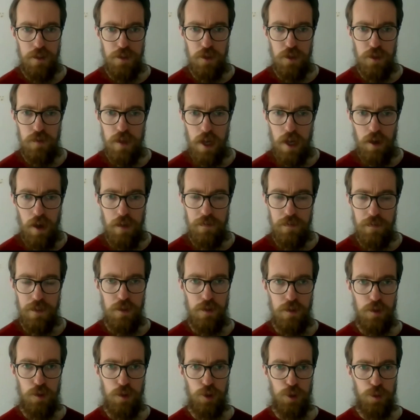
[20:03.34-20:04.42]
they do now have a
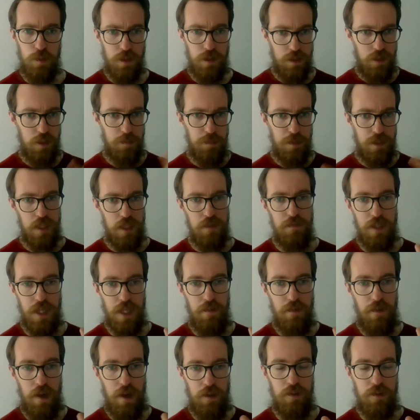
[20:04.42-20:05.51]
new course which is specifically
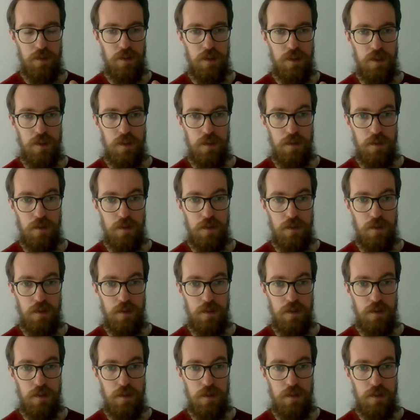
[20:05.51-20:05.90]
around